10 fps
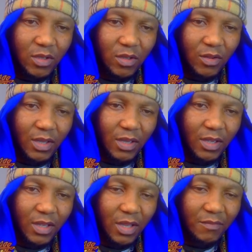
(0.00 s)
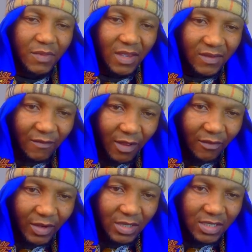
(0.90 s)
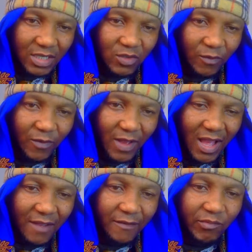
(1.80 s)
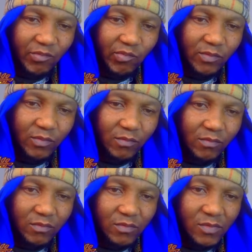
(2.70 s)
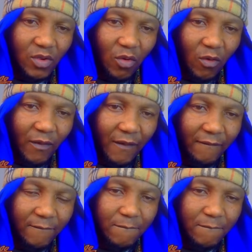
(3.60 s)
Okay, come there and say 5 over 19. So 5 over